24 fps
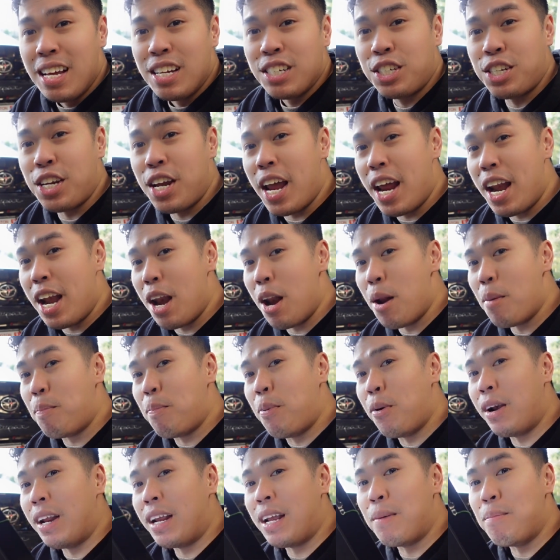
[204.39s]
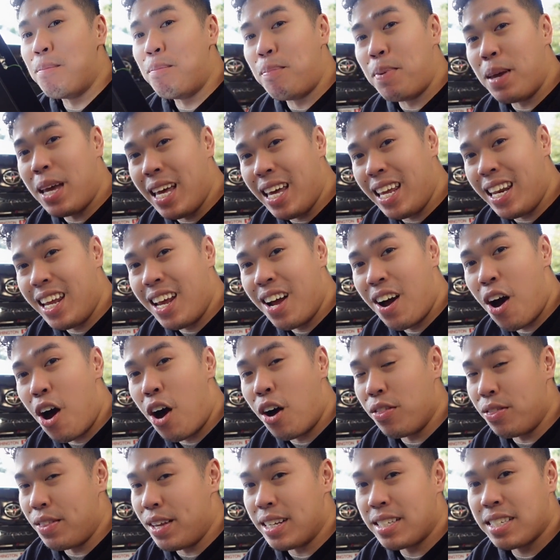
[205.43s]
she ended up putting a bid
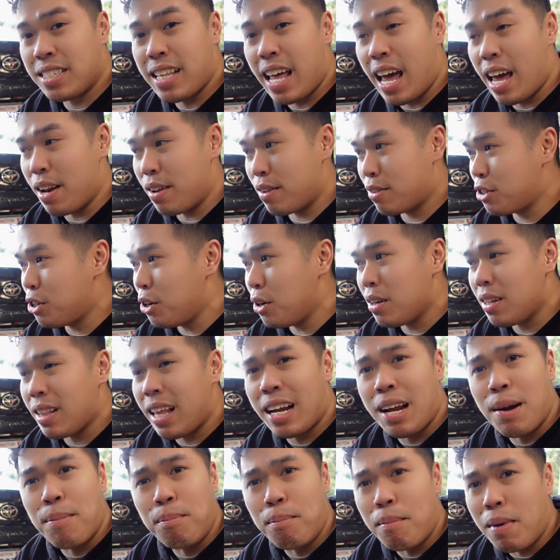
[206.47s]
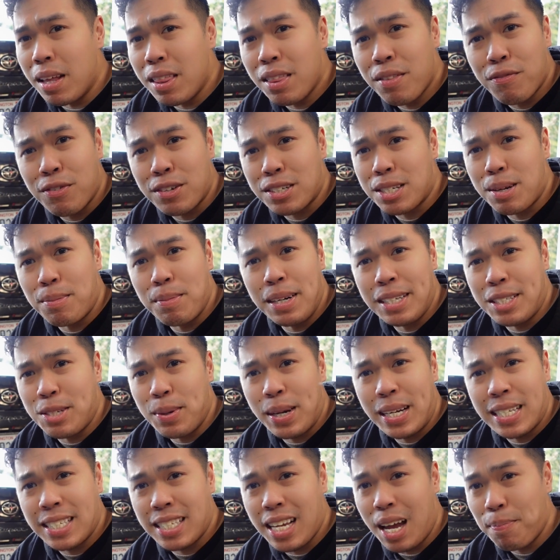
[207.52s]
on this that took like a month for somebody
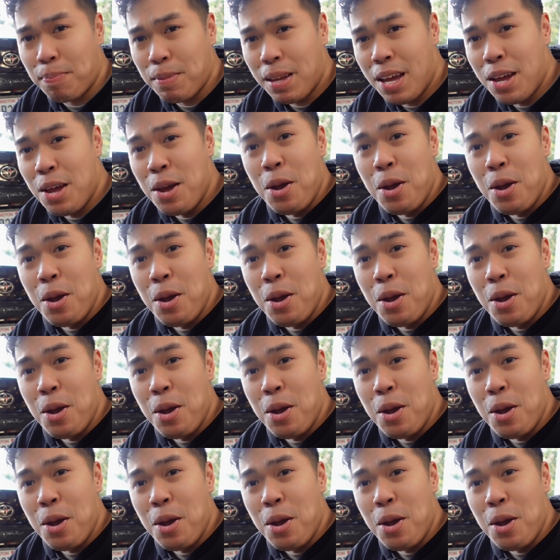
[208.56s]
to accept.